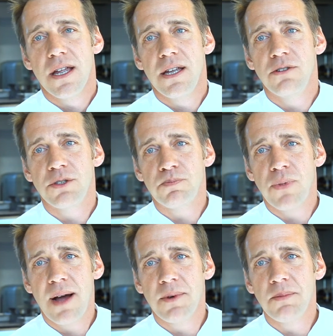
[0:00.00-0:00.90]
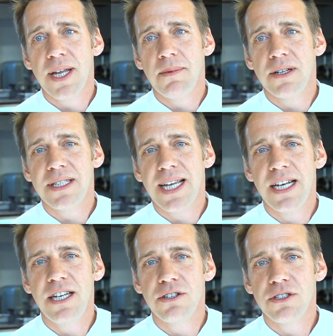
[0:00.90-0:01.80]
It was probably about
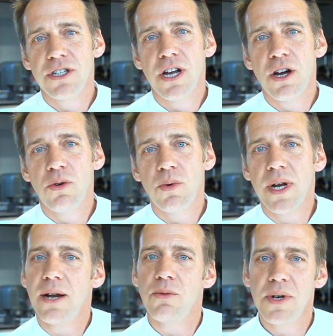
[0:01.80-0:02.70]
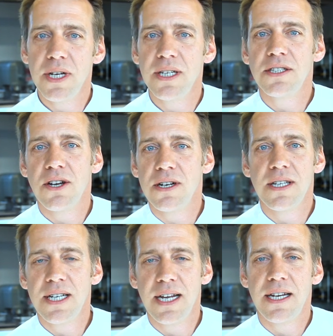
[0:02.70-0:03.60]
10 years ago when I really
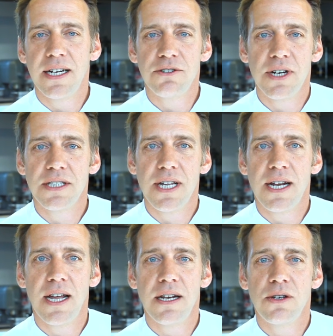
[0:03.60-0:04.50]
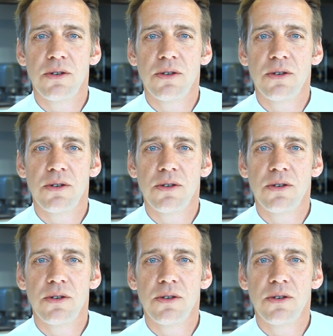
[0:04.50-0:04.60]
started to take an interest in it.